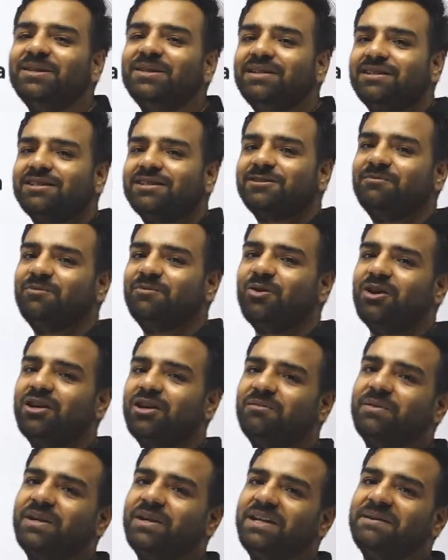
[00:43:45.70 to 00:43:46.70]
small
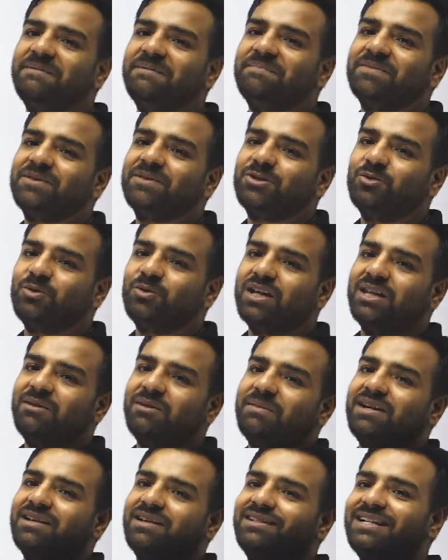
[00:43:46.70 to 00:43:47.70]
brain. Chhota
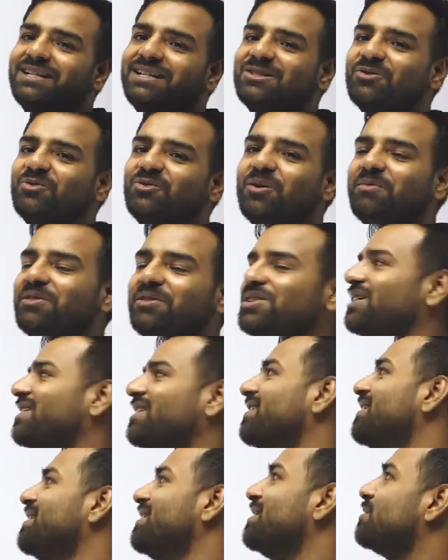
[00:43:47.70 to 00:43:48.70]
dimag. That's true, Abhishek.
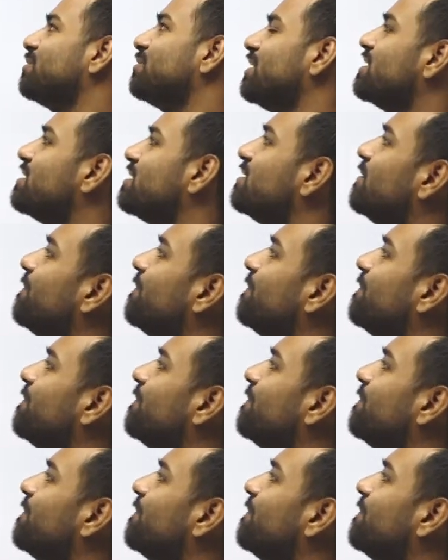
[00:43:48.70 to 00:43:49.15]
So yes,